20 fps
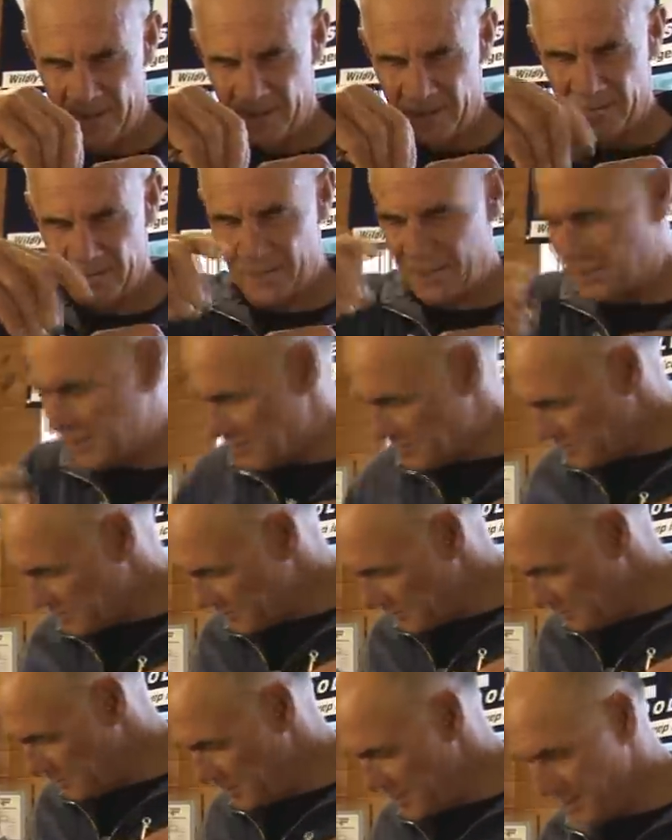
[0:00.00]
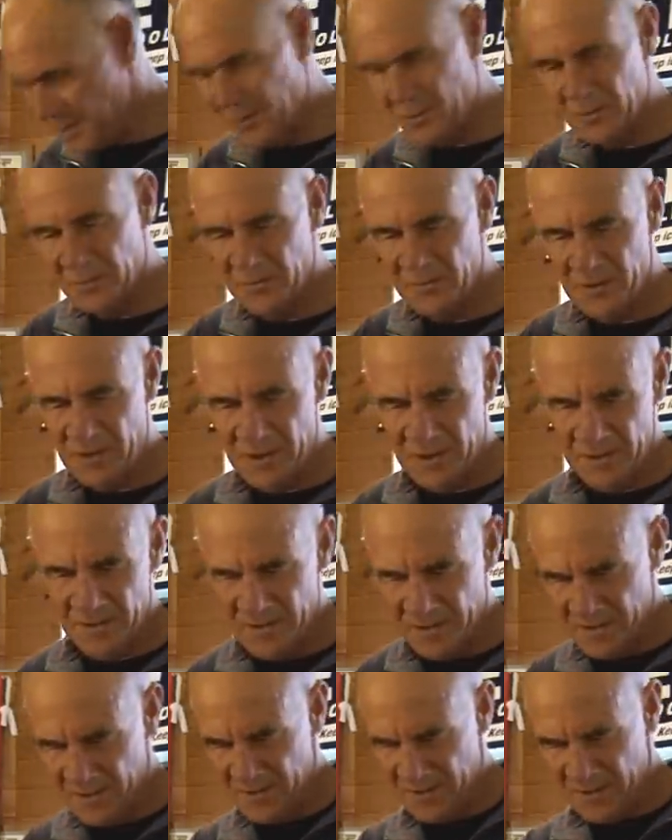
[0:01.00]
then it's just a matter of
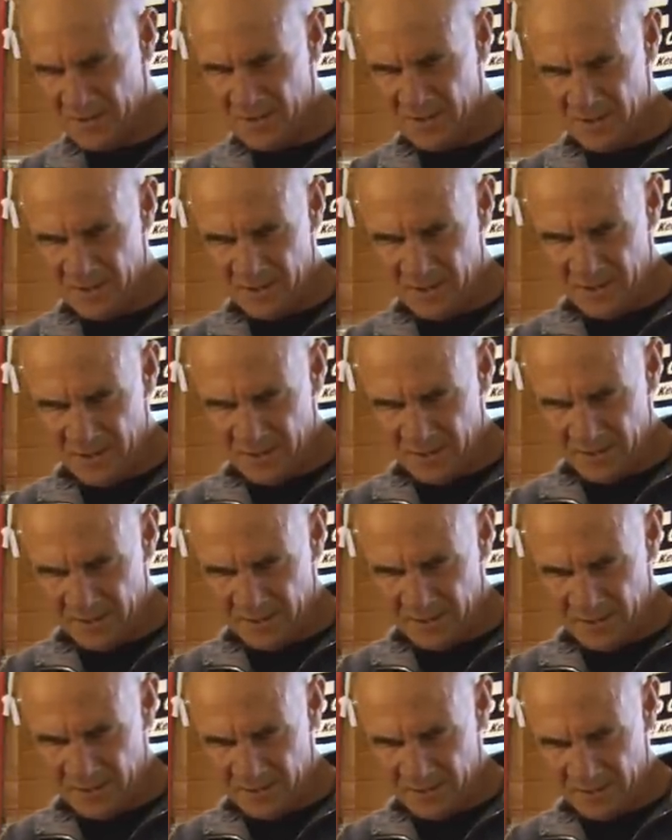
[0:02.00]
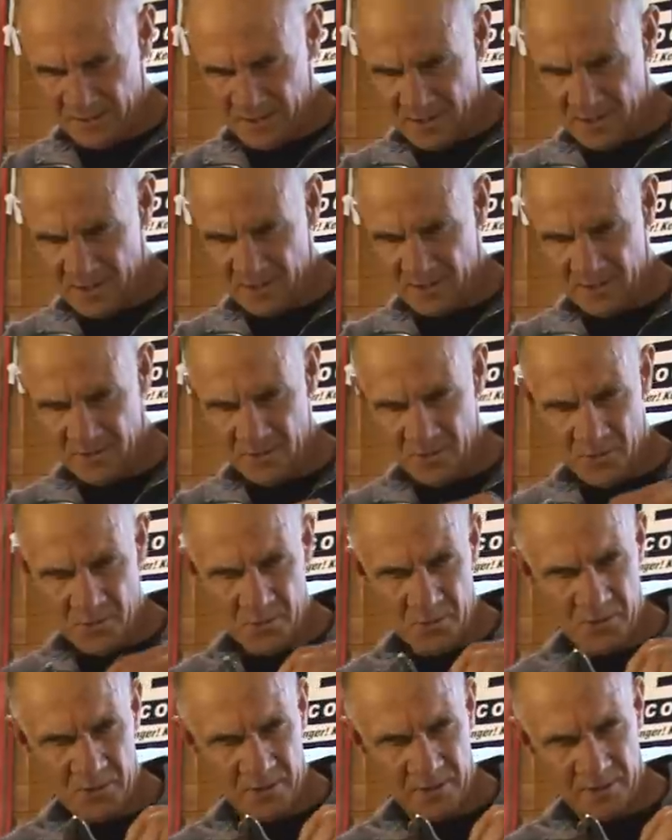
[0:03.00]
kind of tightening the whole
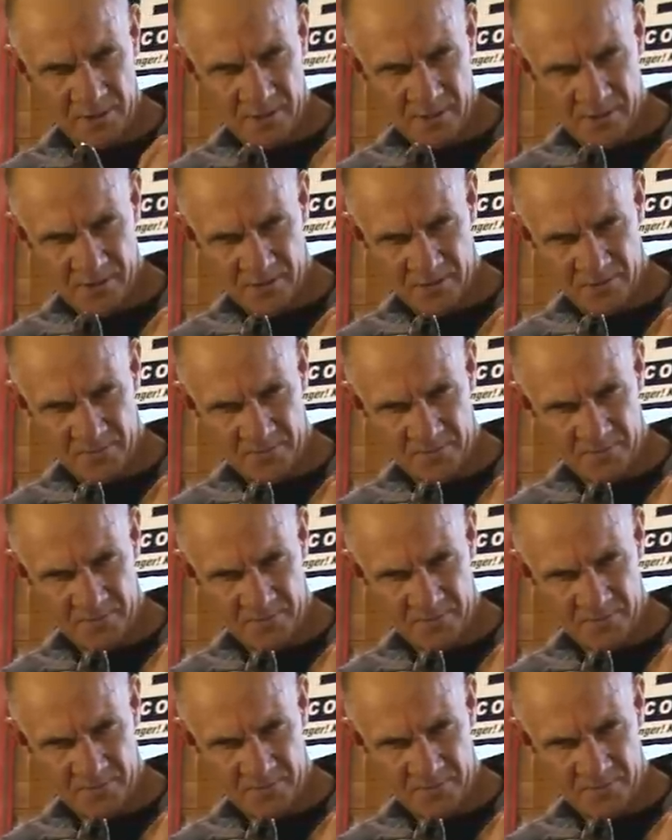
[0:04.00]
thing down